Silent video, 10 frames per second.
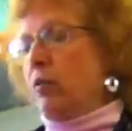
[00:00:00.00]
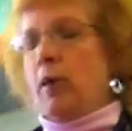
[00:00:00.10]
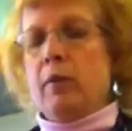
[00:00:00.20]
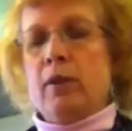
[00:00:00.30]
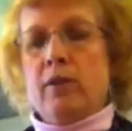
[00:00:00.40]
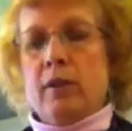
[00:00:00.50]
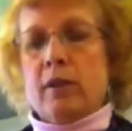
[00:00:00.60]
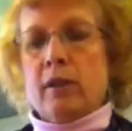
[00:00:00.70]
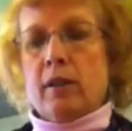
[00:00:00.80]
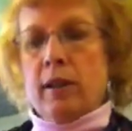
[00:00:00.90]
when we do
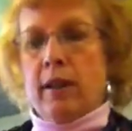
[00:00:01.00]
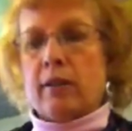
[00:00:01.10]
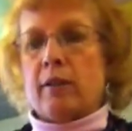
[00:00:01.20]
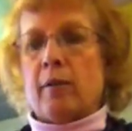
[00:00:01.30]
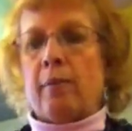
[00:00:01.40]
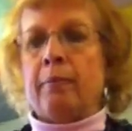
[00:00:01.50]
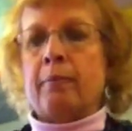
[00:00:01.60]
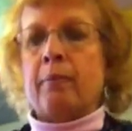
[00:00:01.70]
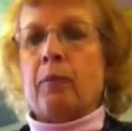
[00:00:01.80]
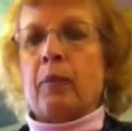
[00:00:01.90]
this in class.
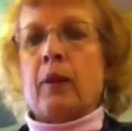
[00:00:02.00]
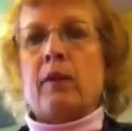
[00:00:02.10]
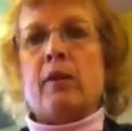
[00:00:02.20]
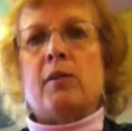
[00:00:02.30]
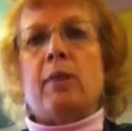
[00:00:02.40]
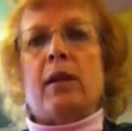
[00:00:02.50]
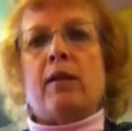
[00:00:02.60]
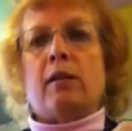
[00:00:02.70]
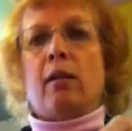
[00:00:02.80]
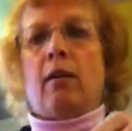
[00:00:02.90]
This is my
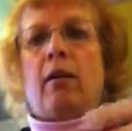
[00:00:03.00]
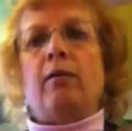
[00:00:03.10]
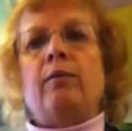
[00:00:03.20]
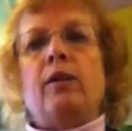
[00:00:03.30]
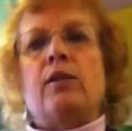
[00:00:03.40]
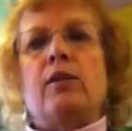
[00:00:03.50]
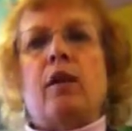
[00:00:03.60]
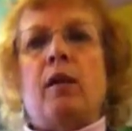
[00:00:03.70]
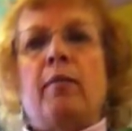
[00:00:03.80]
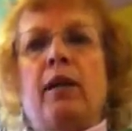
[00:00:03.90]
design. It's a
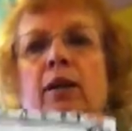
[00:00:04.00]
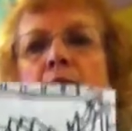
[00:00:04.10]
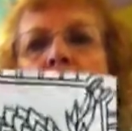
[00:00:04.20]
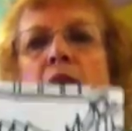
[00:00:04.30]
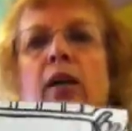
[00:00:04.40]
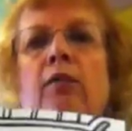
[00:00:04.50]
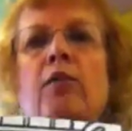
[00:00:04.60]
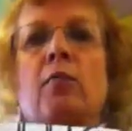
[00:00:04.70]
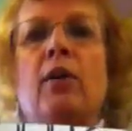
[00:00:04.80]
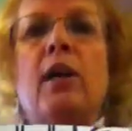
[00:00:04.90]
combination
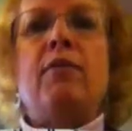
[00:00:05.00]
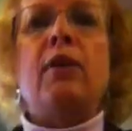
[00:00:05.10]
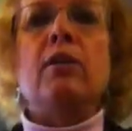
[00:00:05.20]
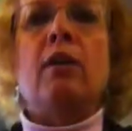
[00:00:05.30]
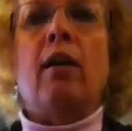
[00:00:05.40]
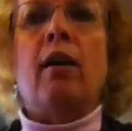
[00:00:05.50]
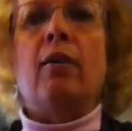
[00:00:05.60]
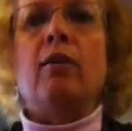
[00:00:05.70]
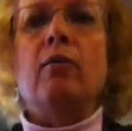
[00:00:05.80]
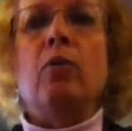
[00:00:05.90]
of the Moravian
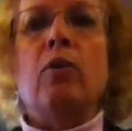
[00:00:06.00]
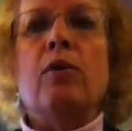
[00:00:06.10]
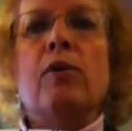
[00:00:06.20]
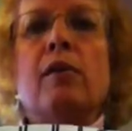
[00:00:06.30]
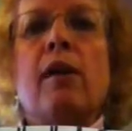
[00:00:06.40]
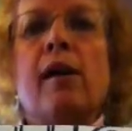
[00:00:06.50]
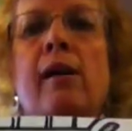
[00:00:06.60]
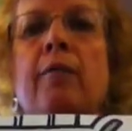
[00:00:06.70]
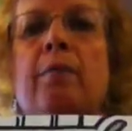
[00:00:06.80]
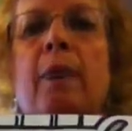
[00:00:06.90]
tile works
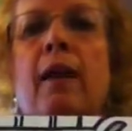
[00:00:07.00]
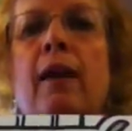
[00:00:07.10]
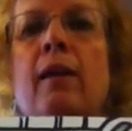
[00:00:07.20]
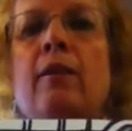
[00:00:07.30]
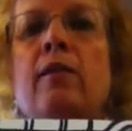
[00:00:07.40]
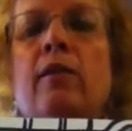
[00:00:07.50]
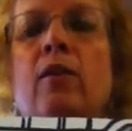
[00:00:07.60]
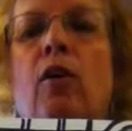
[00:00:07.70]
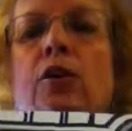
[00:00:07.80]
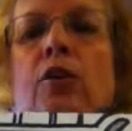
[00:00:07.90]
and
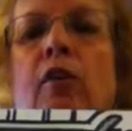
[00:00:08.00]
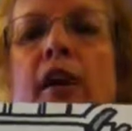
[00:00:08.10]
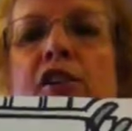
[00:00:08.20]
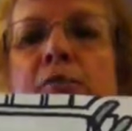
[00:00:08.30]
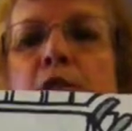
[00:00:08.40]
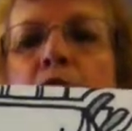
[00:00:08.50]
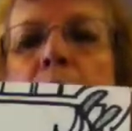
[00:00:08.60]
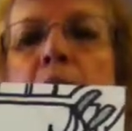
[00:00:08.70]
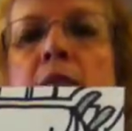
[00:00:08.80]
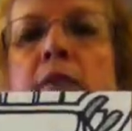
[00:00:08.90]
the arts and crafts
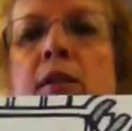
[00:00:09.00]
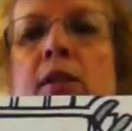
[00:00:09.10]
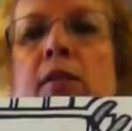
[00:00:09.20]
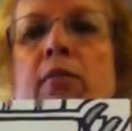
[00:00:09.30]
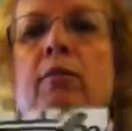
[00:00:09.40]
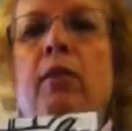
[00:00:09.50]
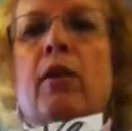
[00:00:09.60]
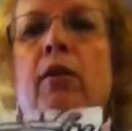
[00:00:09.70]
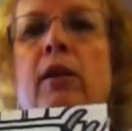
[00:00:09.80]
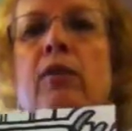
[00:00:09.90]
movement, this
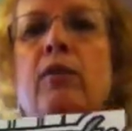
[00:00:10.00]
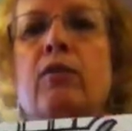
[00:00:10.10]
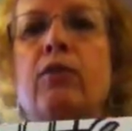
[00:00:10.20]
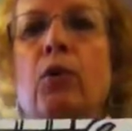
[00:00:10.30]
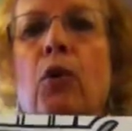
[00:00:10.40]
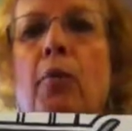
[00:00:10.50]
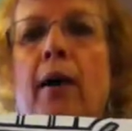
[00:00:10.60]
area here, the floral